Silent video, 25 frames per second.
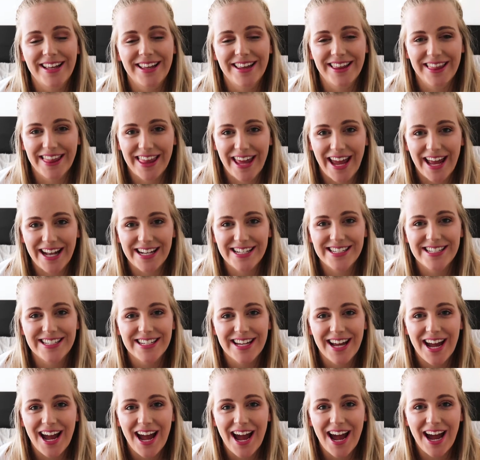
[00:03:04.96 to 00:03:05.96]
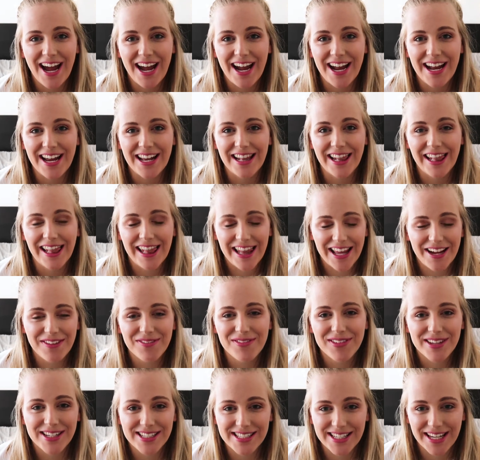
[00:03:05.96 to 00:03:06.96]
that I
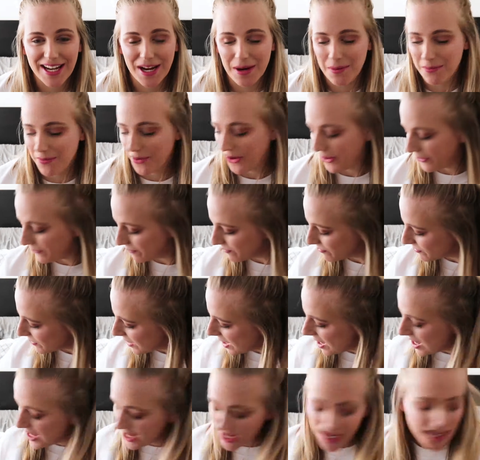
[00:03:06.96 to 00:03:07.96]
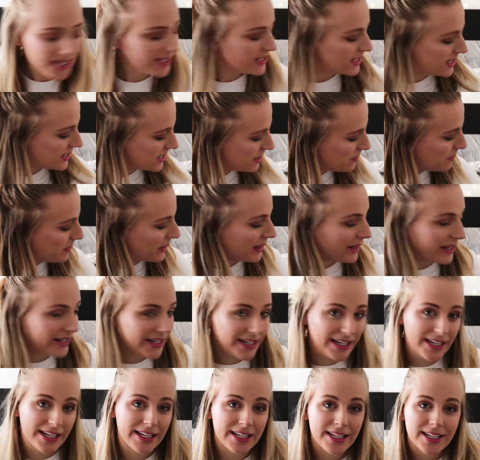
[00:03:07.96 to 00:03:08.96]
love this camera is its
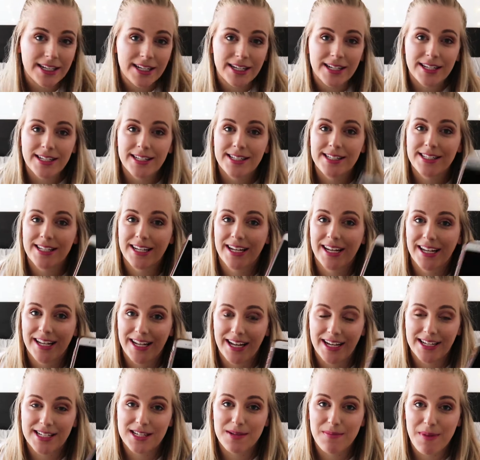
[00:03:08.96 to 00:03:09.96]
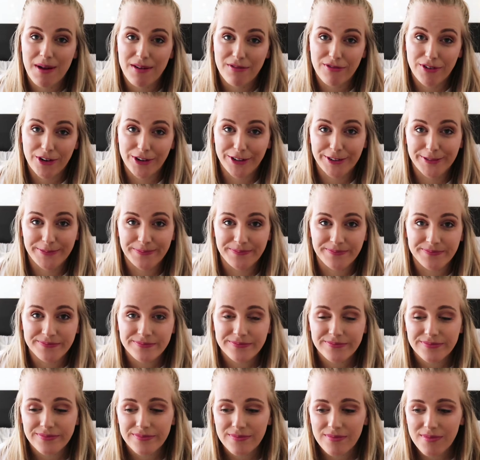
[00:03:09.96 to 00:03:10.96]
ability to connect to my phone.
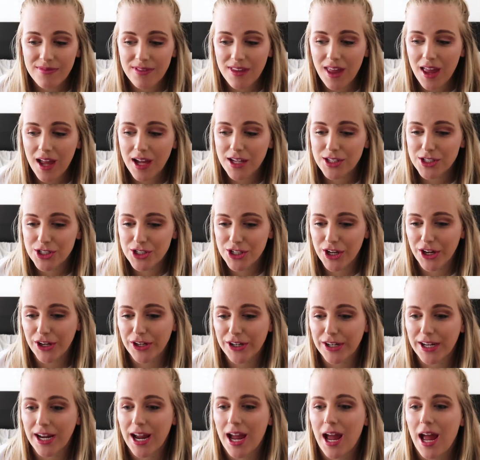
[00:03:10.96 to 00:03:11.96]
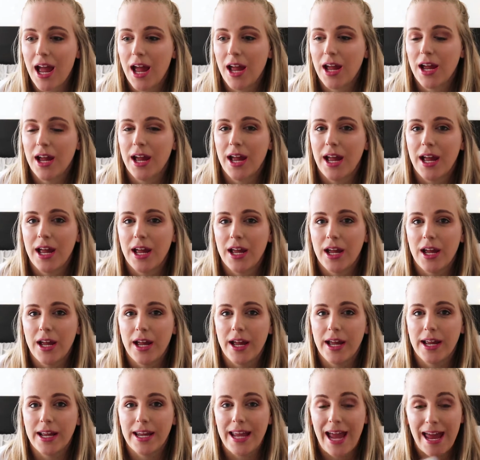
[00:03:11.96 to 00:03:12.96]
So
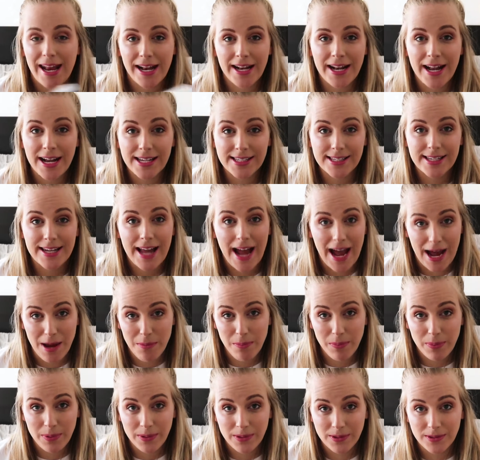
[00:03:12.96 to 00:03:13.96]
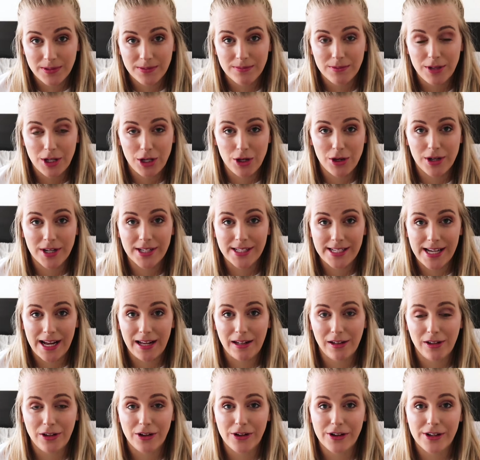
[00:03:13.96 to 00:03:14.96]
Canon has an app that you can
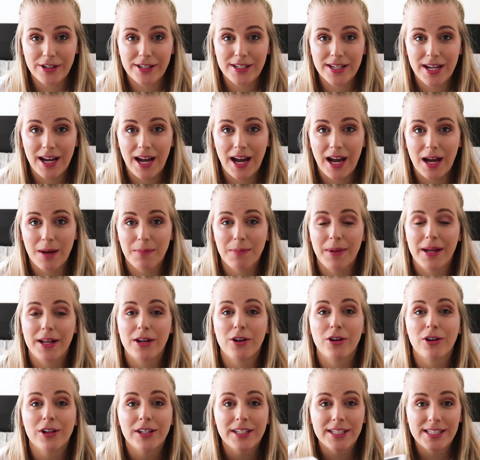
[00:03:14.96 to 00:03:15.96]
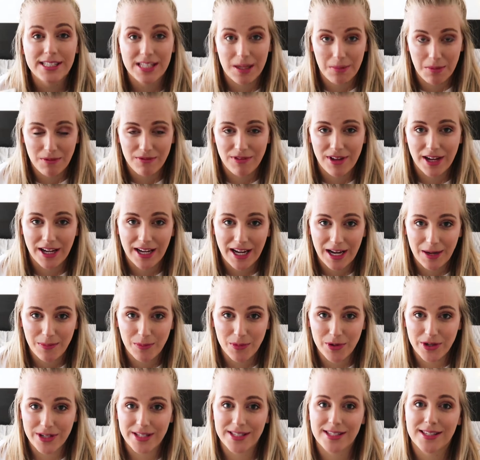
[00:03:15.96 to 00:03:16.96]
download, and only some of their
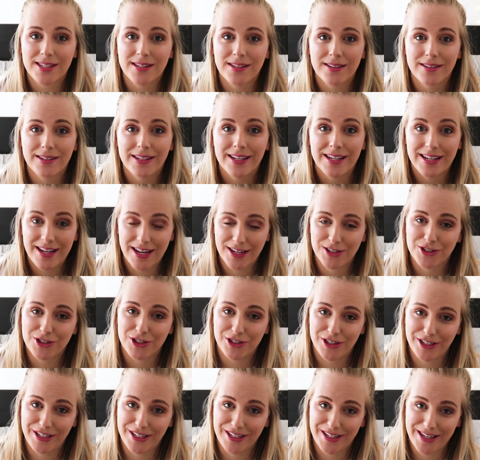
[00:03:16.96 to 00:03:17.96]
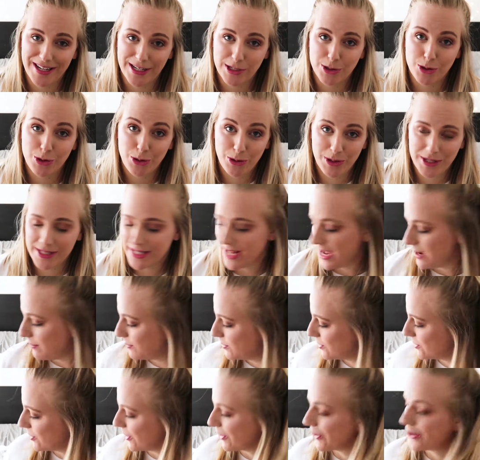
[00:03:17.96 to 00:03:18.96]
cameras can actually connect to this
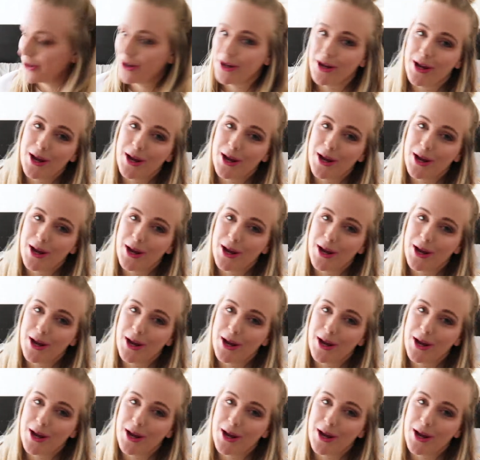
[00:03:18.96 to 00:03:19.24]
app. So